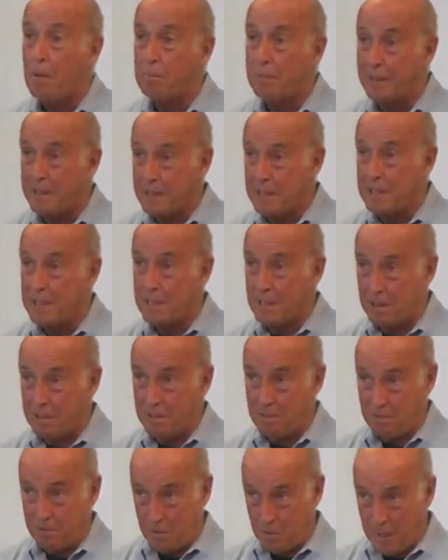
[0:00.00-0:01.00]
but this is a
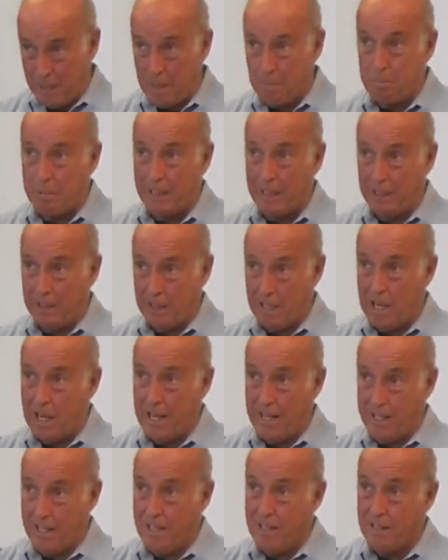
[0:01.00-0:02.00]
quite a big
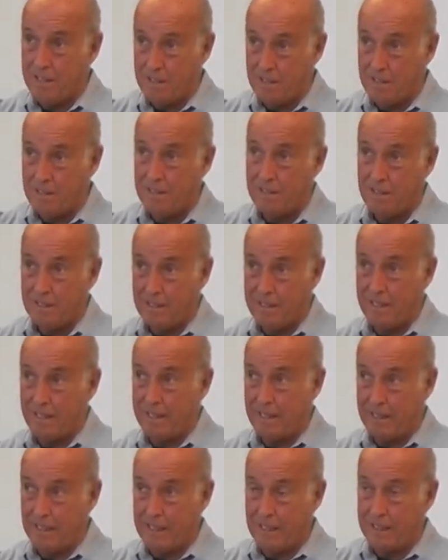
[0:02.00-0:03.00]
line
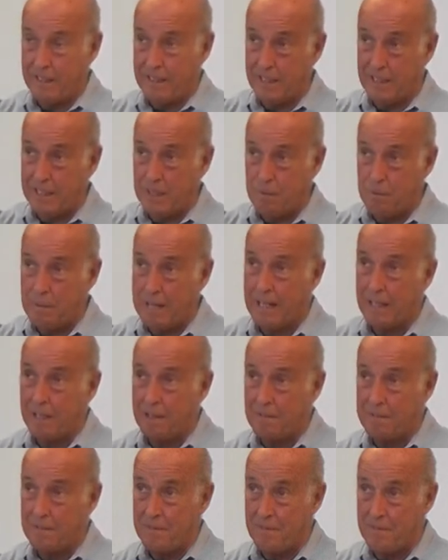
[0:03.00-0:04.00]
that I'd like you to keep track
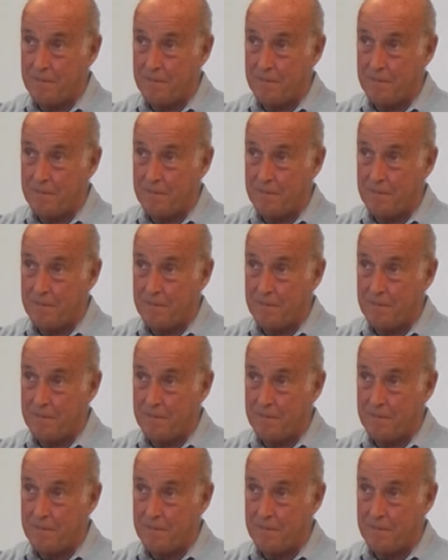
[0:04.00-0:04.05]
of,